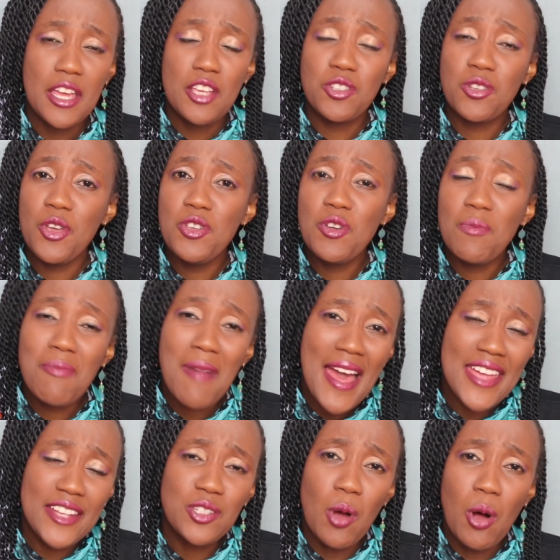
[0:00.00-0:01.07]
So you
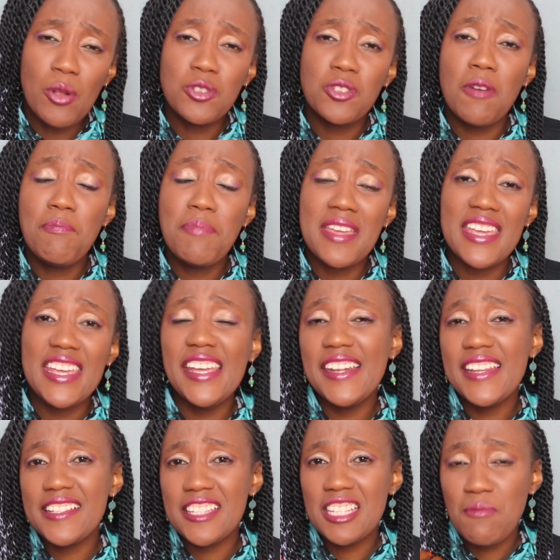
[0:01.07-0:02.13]
might also be in
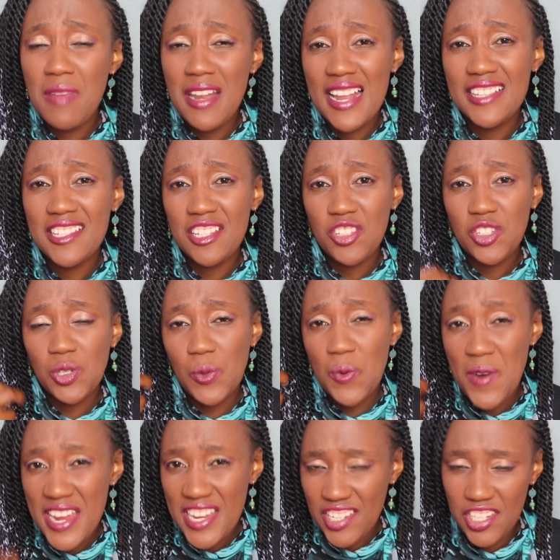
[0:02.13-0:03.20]
a similar
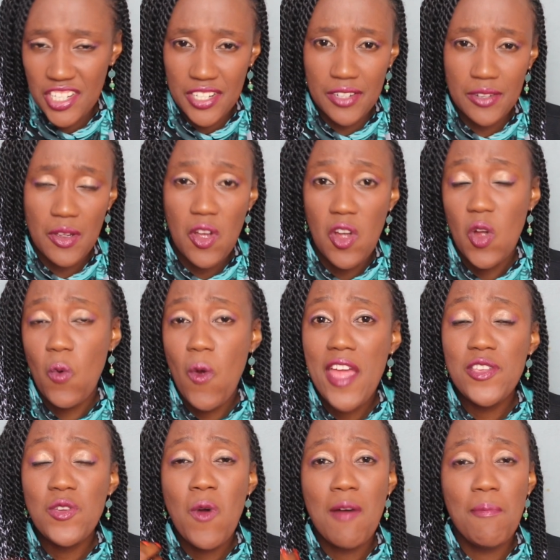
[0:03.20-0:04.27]
situation where
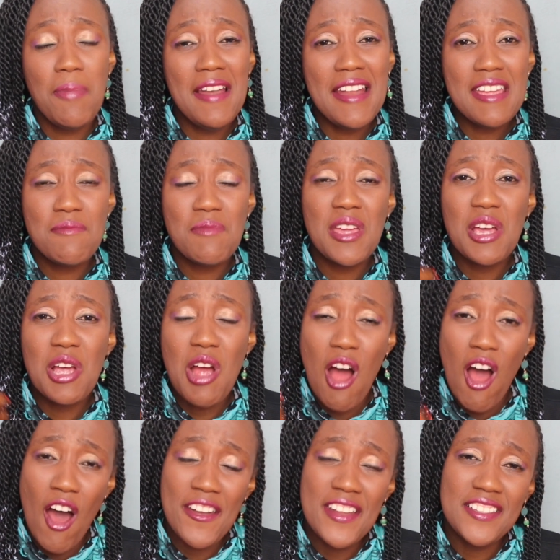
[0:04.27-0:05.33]
you are blaming
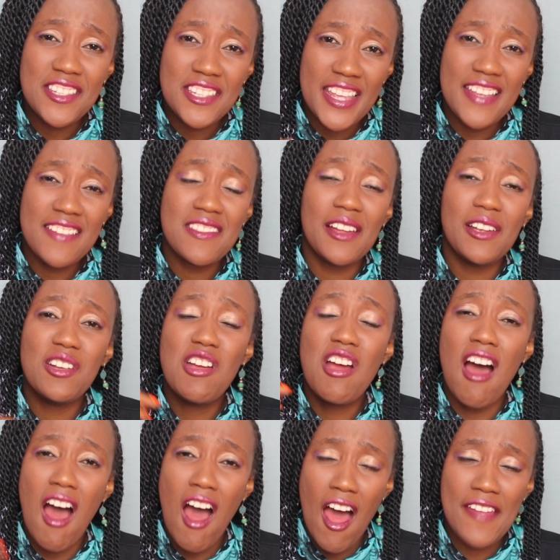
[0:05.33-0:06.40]
God and saying that,
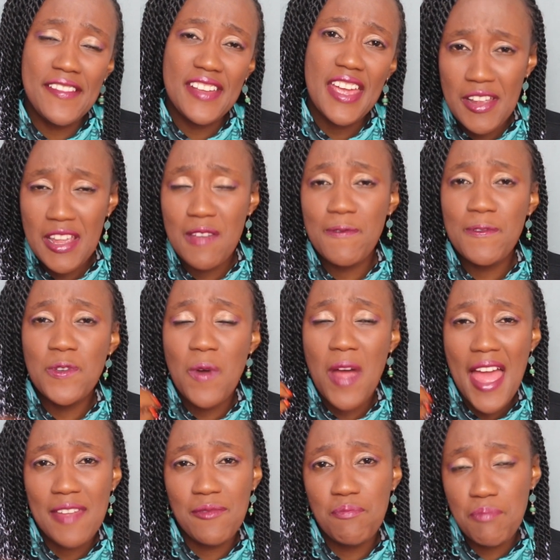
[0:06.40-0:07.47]
God, if you
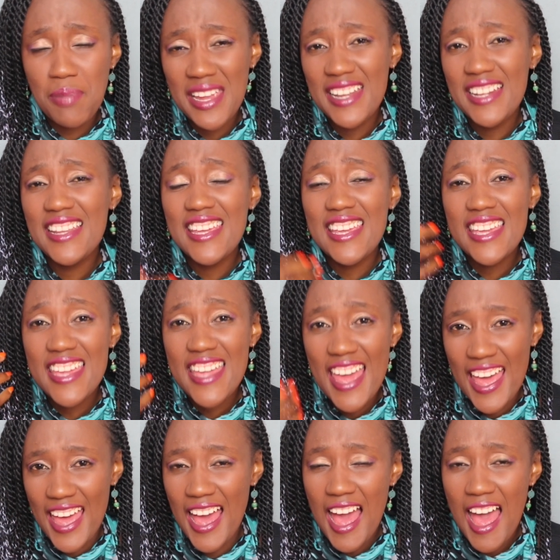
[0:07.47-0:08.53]
had been
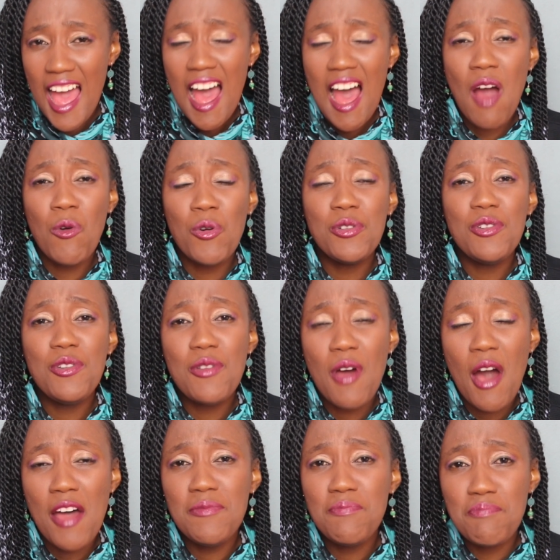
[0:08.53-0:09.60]
here, I would
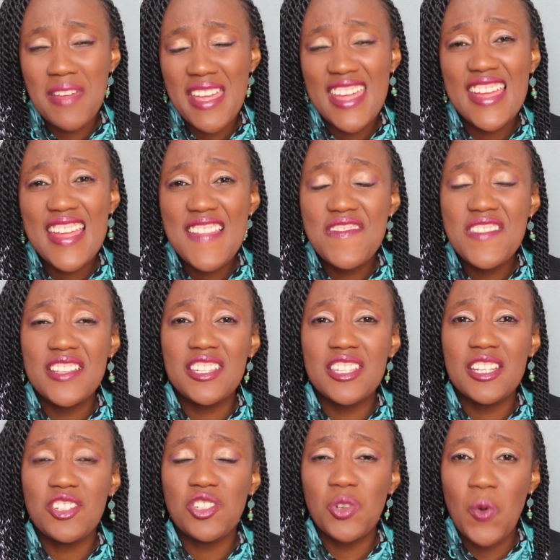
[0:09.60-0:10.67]
not be in this
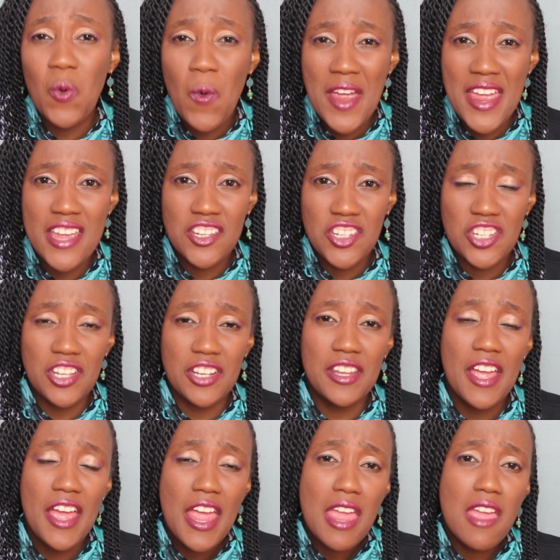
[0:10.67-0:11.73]
situation.
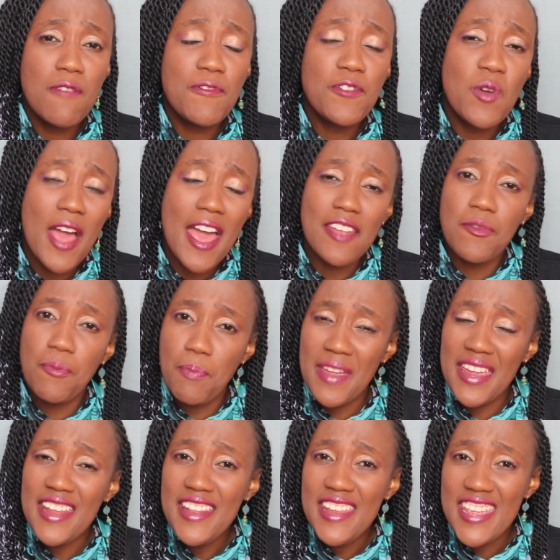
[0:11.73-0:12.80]
If you had
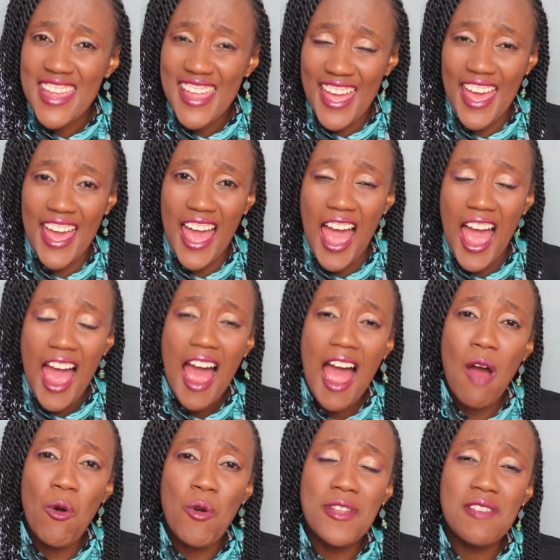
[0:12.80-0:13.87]
been here,
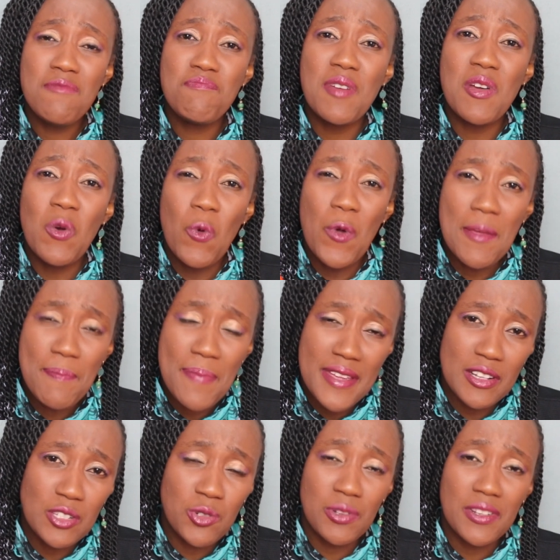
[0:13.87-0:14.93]
I wouldn't be
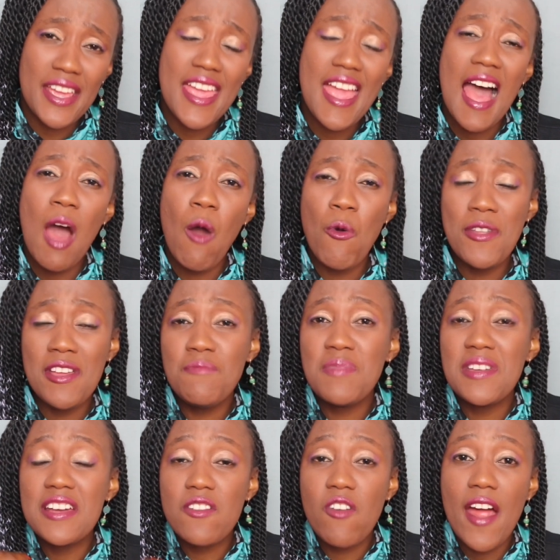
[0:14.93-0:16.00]
weeping today. I wouldn't
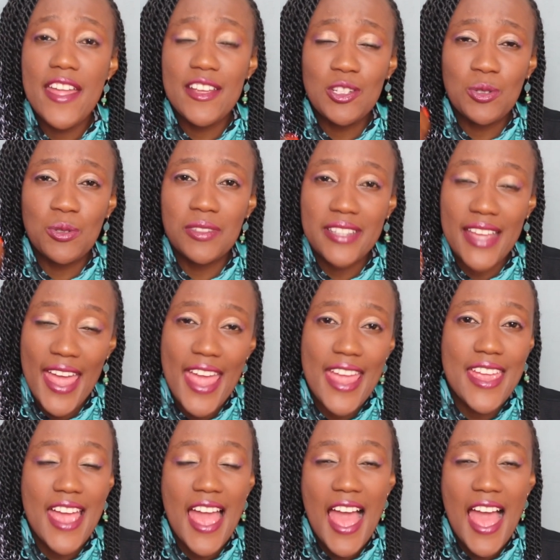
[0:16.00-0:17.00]
be crying today.